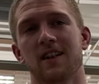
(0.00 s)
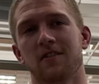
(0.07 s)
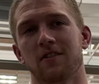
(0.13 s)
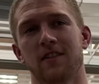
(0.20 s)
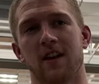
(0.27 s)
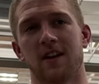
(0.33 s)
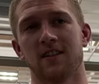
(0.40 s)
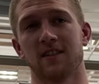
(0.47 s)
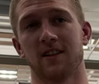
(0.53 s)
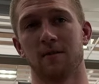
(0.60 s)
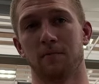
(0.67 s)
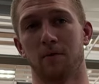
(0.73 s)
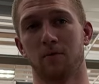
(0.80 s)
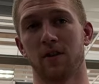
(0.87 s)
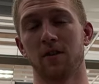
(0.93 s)
not really
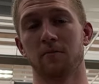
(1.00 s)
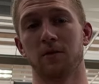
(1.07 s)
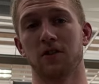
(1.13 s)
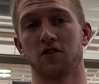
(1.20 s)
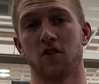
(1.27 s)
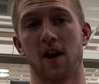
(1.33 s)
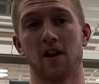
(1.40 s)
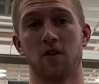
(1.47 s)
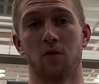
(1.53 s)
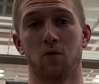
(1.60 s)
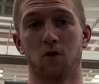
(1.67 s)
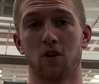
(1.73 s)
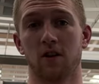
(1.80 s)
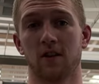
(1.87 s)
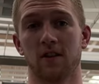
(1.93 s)
isolate, but we're gonna be trying to
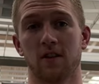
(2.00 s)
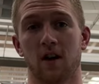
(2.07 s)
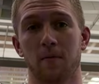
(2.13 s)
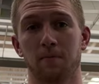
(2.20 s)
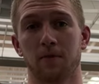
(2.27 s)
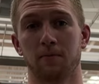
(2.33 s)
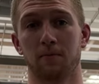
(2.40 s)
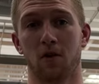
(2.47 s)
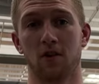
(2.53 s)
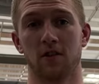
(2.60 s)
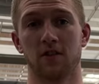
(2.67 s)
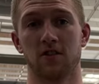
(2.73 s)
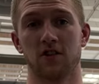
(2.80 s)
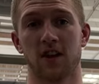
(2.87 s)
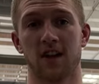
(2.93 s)
work the upper part
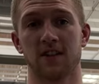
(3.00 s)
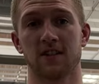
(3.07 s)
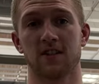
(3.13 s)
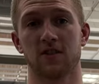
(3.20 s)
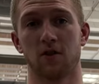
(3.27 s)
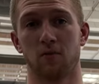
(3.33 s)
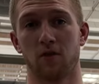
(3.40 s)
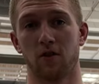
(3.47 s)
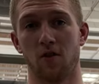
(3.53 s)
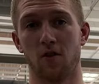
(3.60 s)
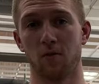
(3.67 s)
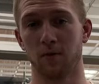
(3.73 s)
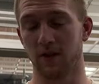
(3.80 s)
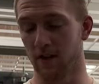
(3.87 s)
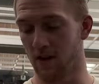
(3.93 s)
of the chest. So we're
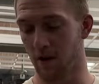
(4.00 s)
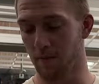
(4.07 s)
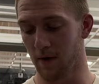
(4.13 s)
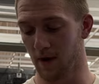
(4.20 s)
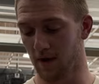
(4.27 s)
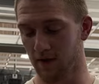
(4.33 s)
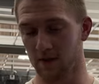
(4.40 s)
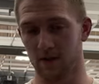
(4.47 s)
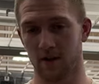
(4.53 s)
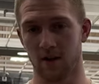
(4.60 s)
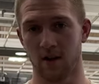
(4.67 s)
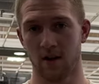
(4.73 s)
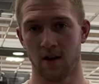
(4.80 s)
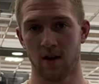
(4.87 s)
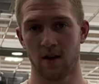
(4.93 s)
going with the dumbbells.
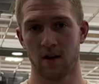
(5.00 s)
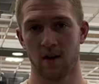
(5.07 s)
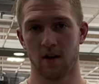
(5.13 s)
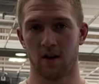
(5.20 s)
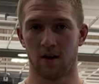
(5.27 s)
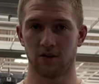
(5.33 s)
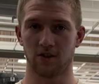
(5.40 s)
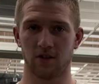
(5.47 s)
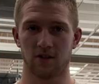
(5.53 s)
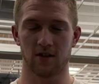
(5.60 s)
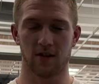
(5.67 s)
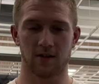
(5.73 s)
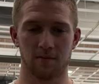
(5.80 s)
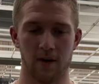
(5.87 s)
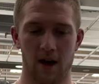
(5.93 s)
I'll scoot
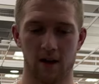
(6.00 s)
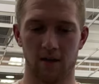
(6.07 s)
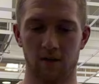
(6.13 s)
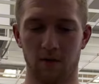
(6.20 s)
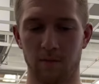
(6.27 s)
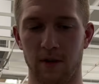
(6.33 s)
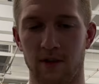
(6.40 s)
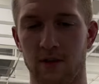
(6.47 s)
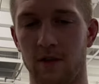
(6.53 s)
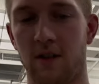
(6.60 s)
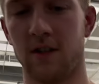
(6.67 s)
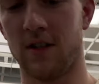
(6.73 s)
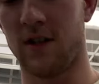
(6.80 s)
you guys back a little bit so you can